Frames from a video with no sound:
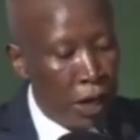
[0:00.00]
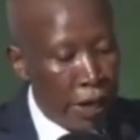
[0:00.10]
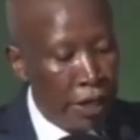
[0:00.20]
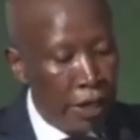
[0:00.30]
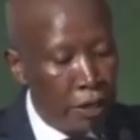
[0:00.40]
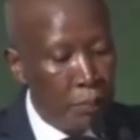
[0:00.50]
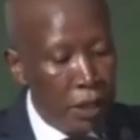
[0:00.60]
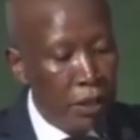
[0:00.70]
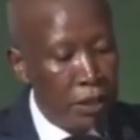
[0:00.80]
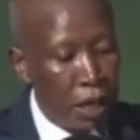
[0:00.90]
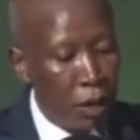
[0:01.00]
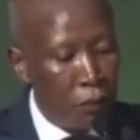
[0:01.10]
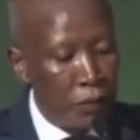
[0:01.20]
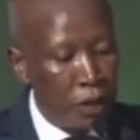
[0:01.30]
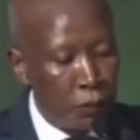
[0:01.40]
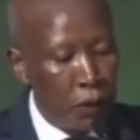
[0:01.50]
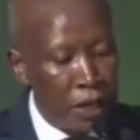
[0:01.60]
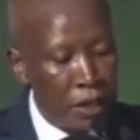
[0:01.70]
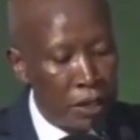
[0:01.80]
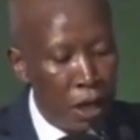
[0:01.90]
and his Minister of
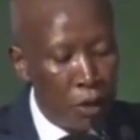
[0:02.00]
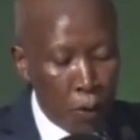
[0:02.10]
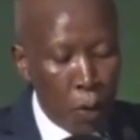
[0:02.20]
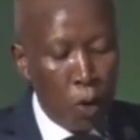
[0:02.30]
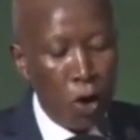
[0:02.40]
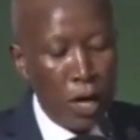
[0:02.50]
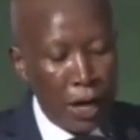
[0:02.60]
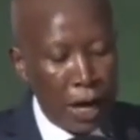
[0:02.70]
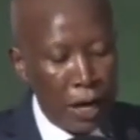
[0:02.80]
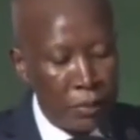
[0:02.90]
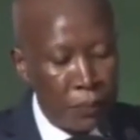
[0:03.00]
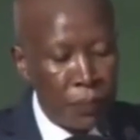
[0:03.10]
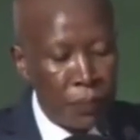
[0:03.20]
Defense for war crimes.